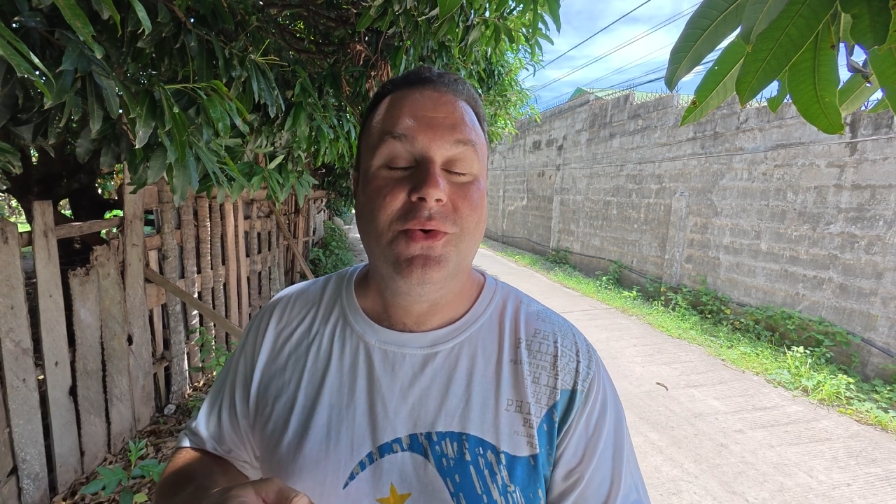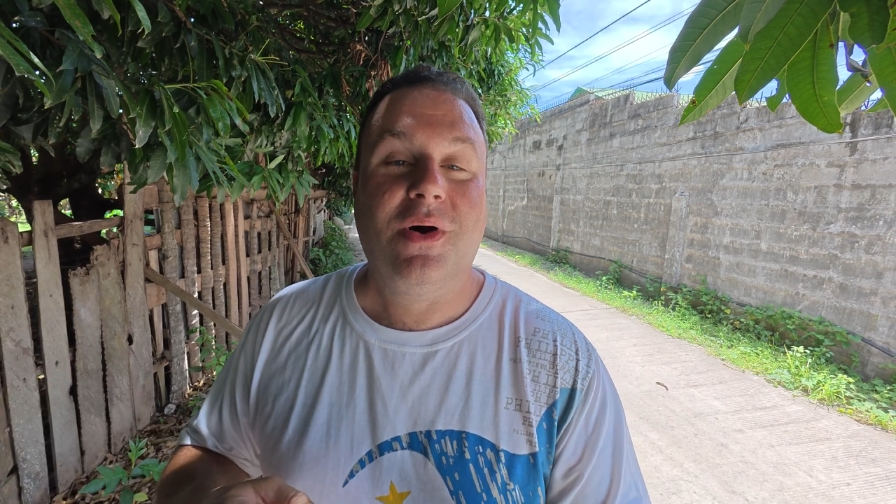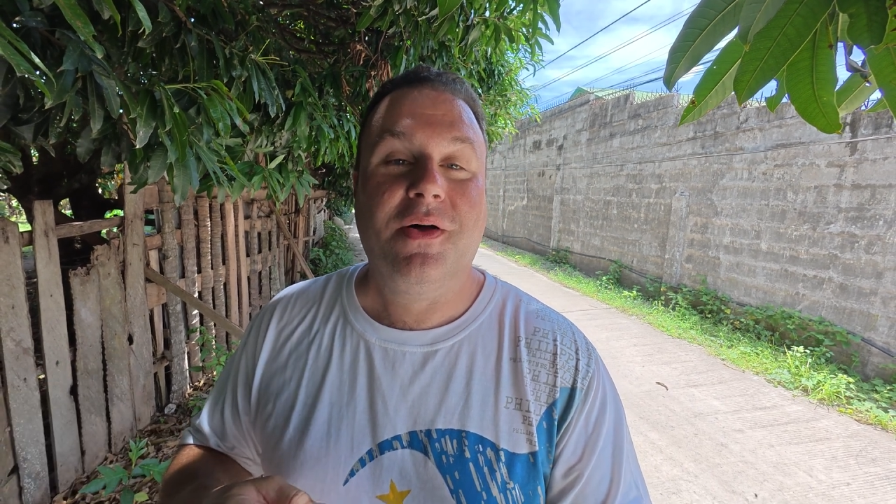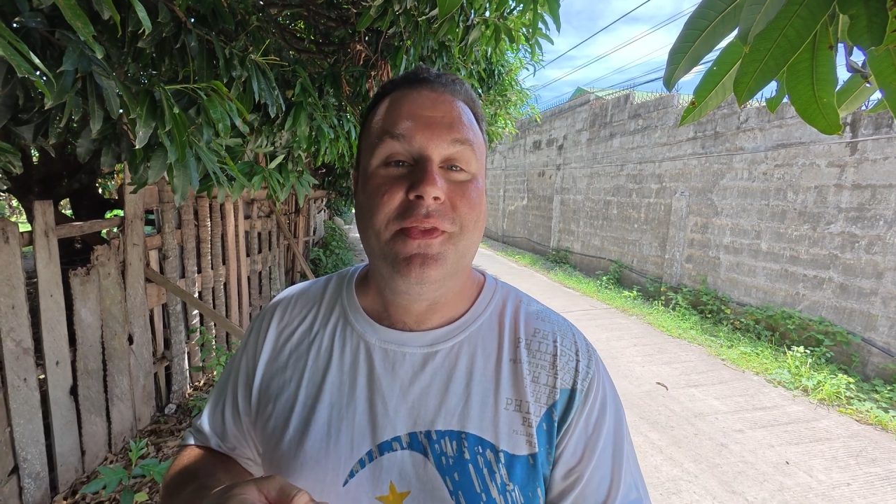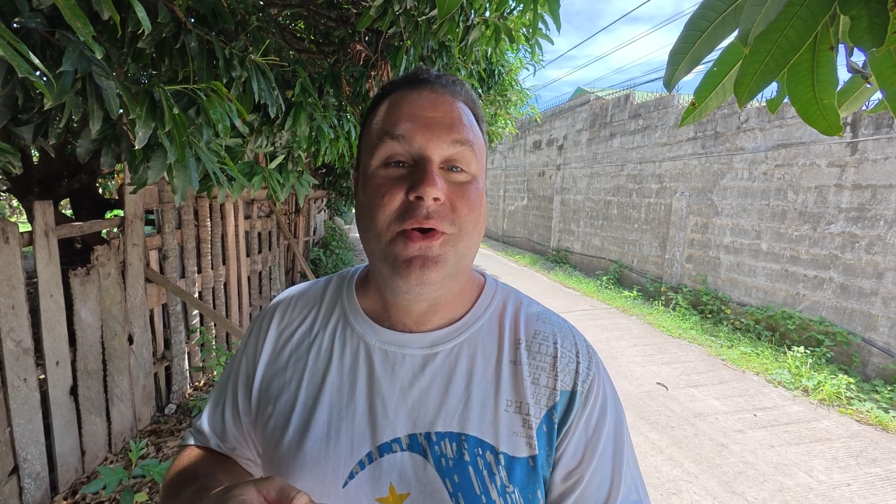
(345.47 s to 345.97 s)

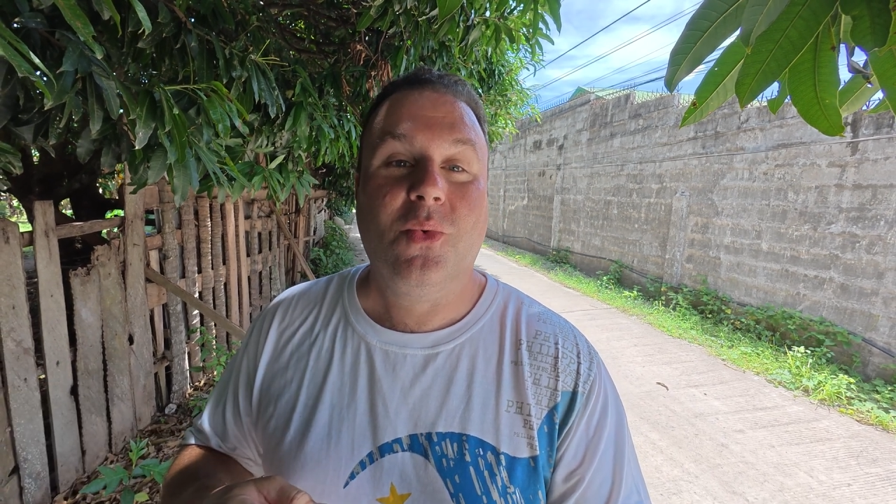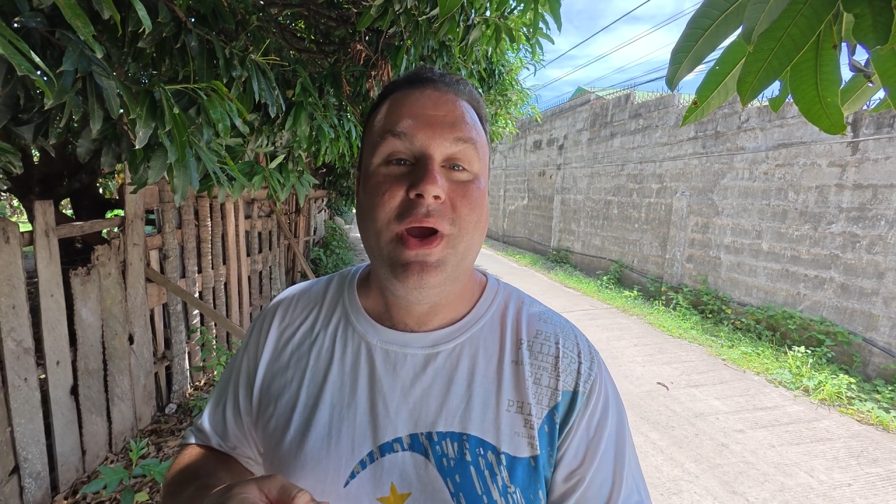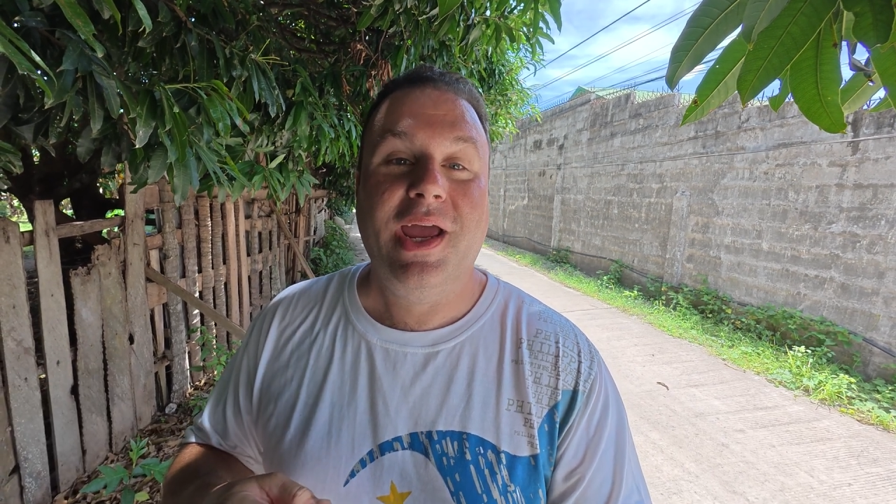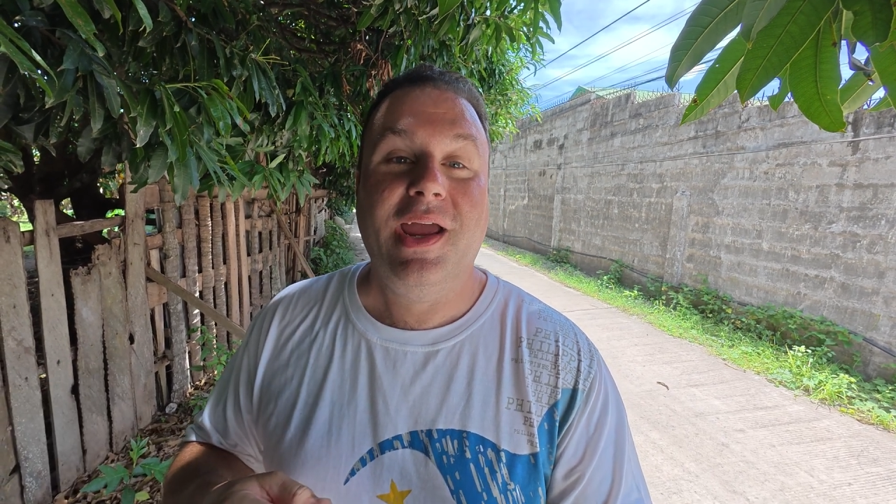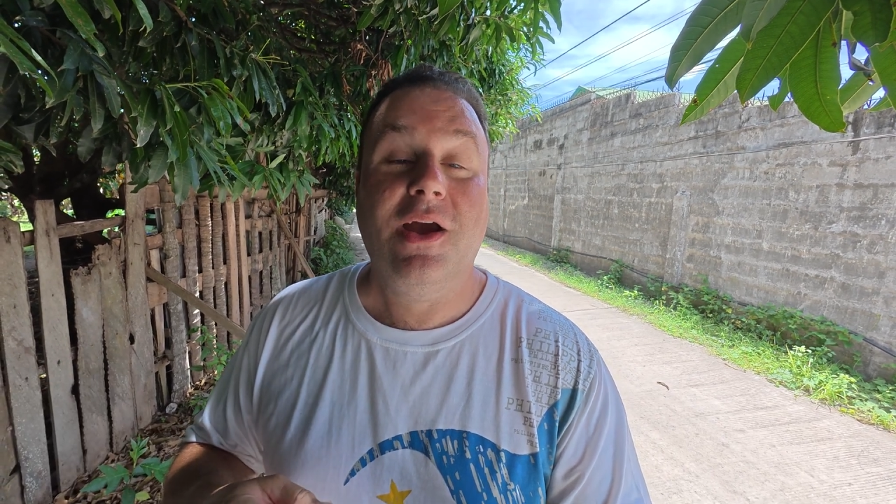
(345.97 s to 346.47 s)
on their
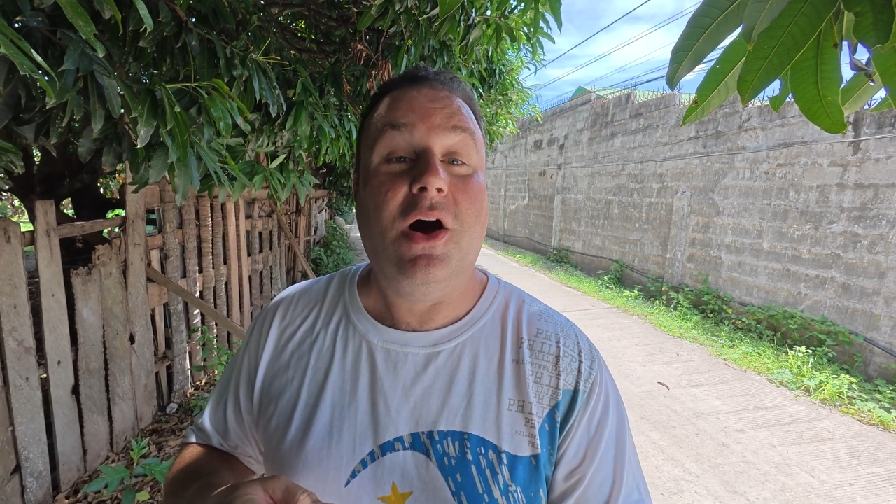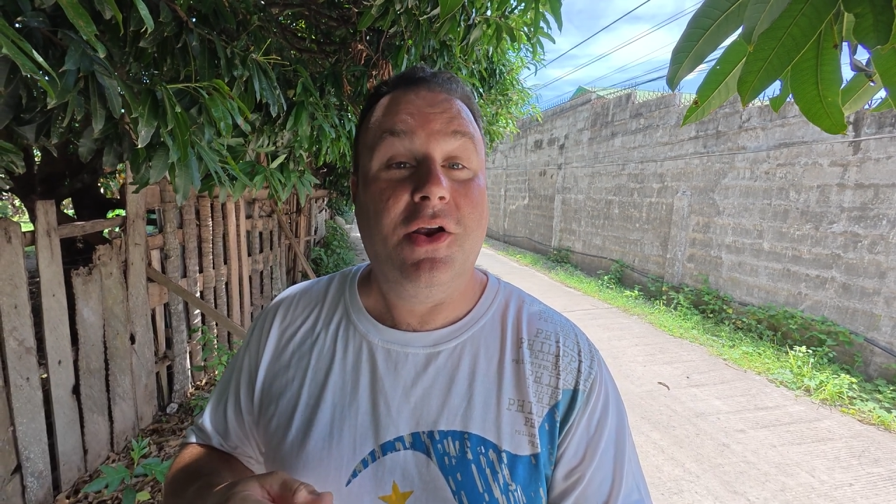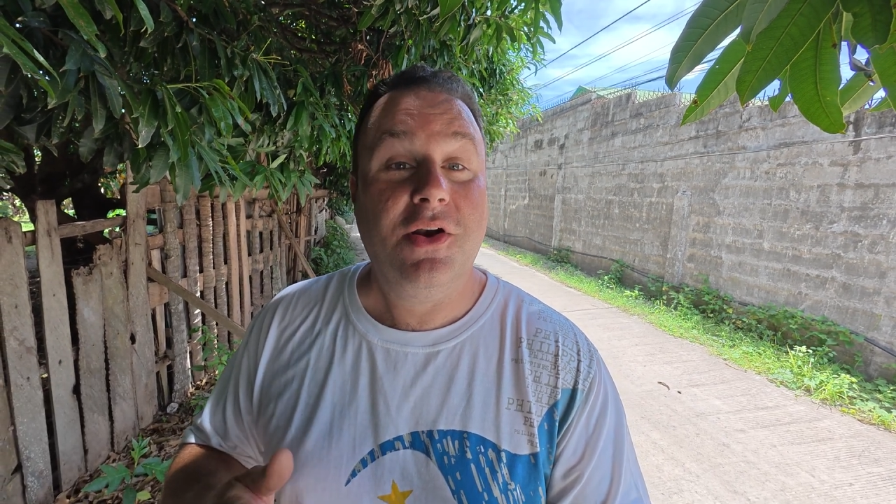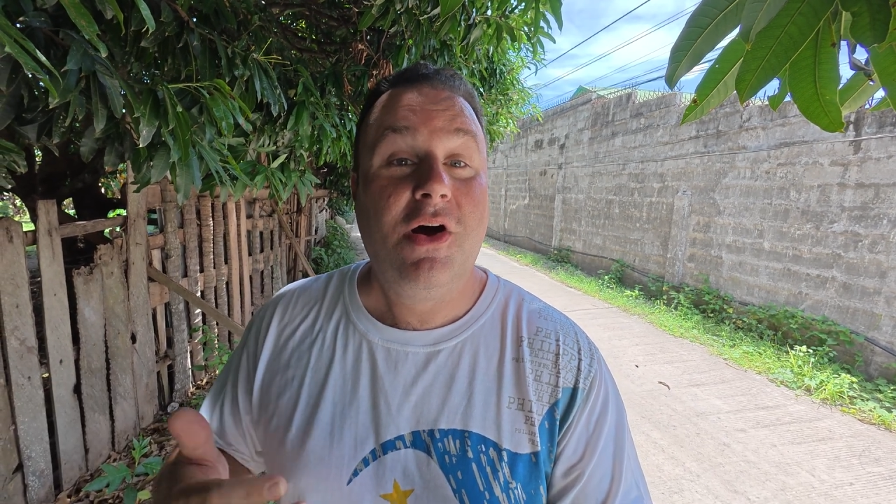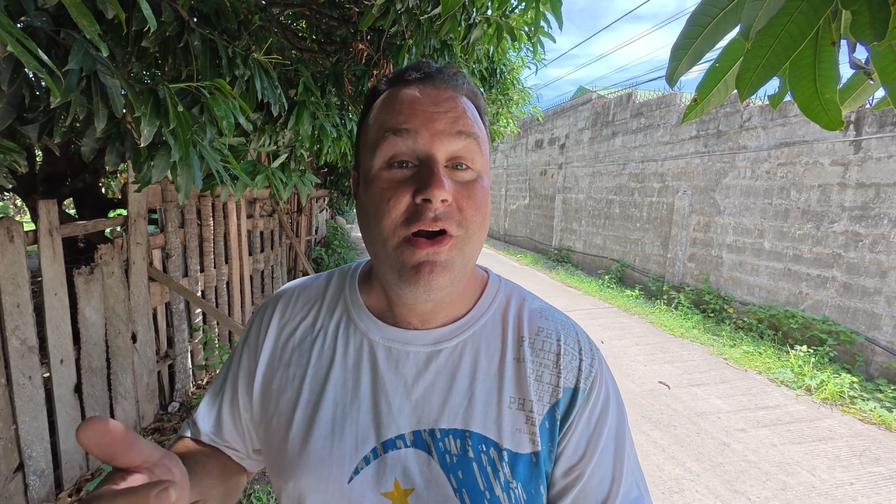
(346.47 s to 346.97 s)
way
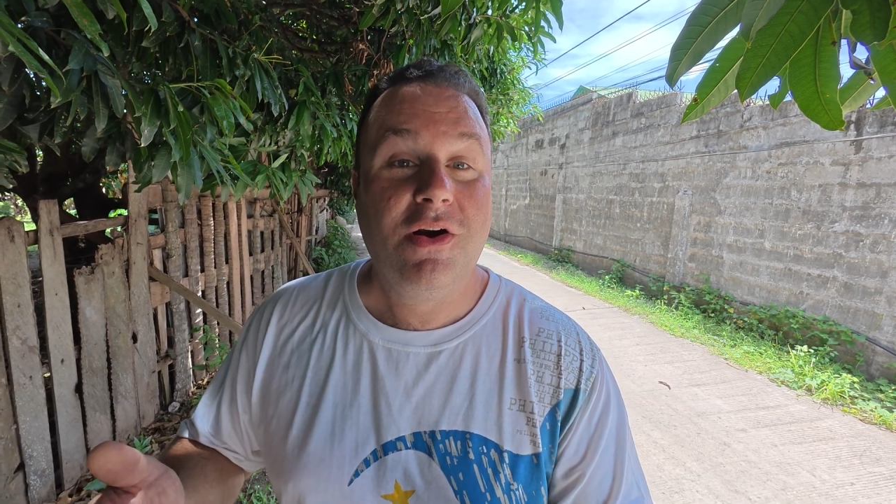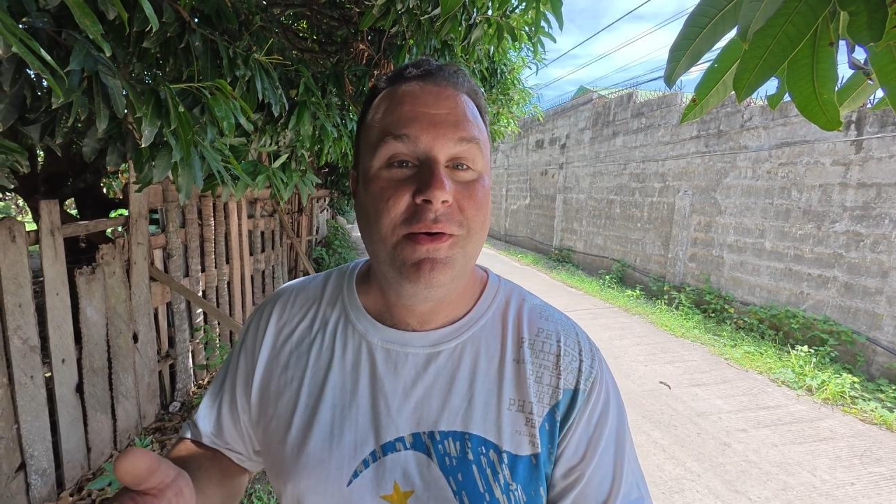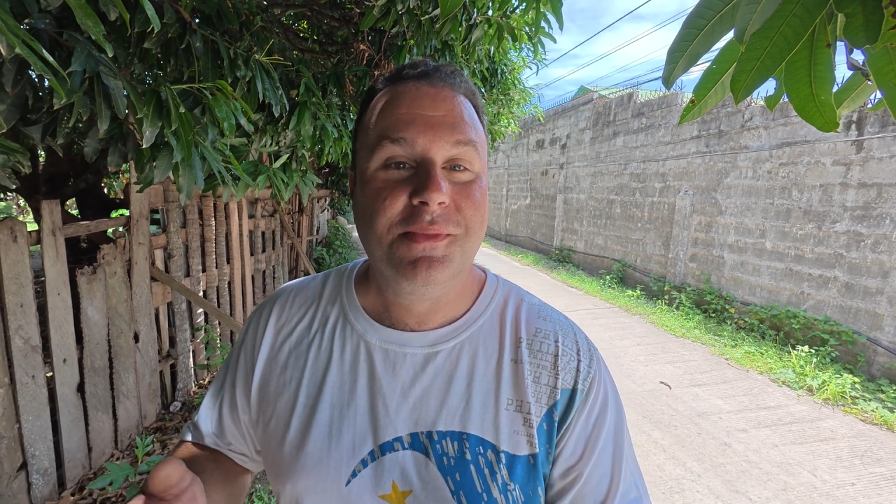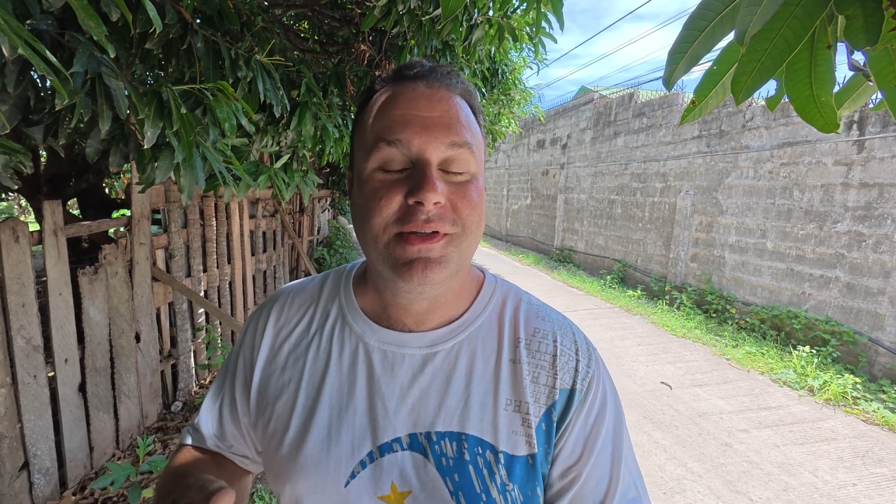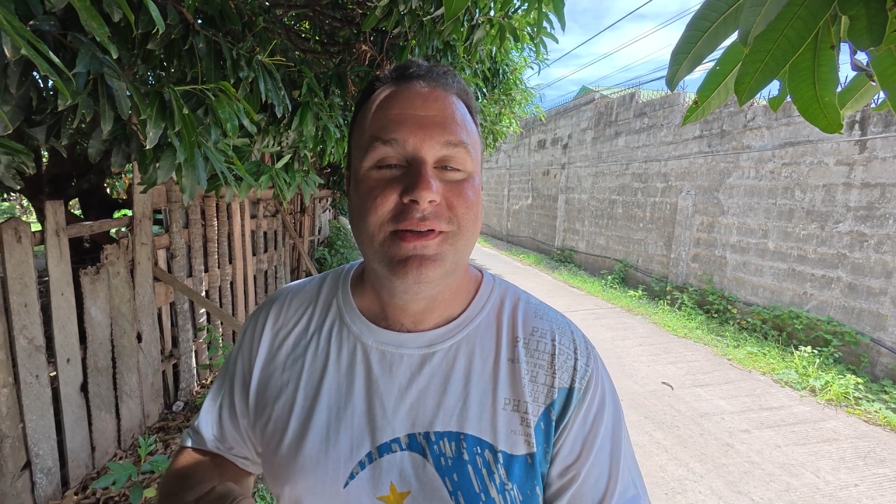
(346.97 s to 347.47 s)
unharmed.